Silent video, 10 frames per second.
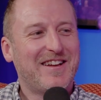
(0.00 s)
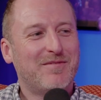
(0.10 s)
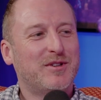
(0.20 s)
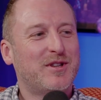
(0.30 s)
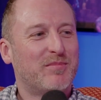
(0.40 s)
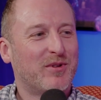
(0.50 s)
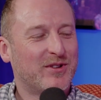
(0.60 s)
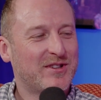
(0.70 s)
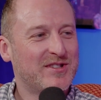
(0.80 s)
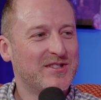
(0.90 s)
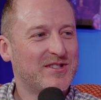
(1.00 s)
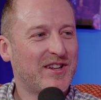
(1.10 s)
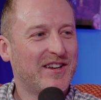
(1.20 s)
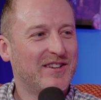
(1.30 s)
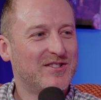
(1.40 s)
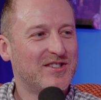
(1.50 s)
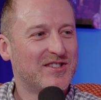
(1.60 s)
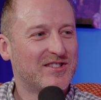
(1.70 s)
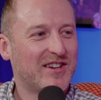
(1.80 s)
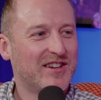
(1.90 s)
What do Protestants think
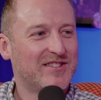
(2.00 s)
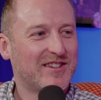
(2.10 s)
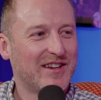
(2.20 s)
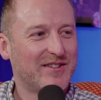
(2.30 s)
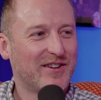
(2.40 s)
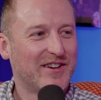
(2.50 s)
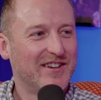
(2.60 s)
Jesus Christ died for?